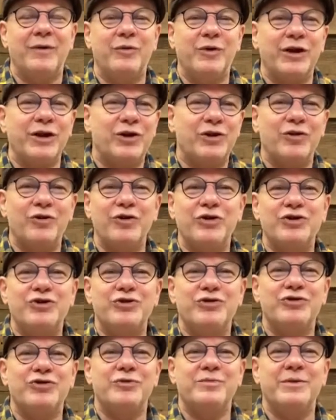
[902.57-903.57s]
want to
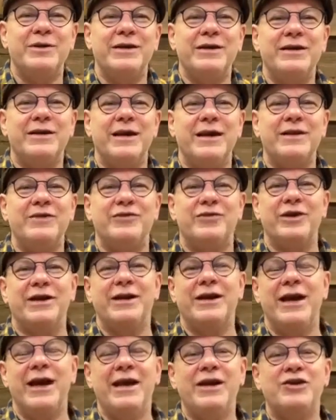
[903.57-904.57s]
encourage you to be either
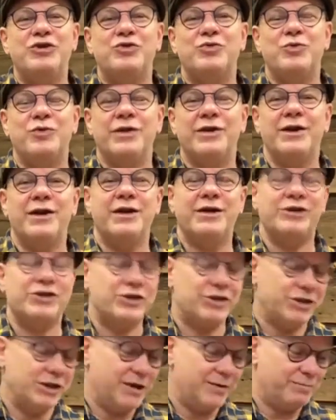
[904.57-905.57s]
engaged with
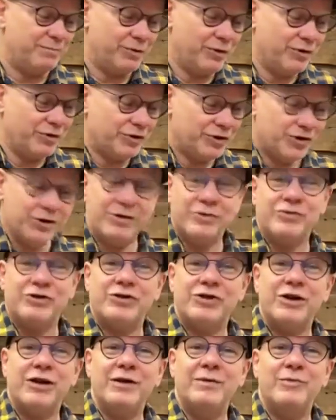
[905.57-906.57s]
us in person on
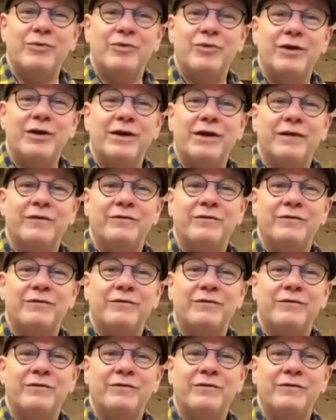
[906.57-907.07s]
Sunday morning,